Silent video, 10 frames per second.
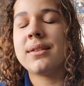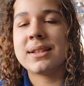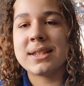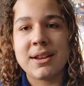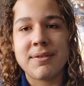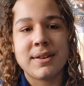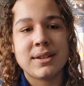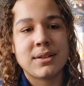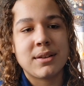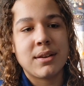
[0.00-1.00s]
the
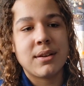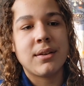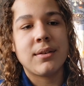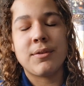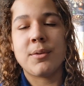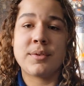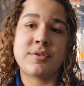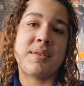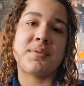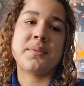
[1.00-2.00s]
safest form of
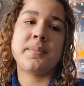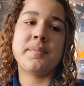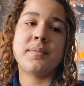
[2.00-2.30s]
travel,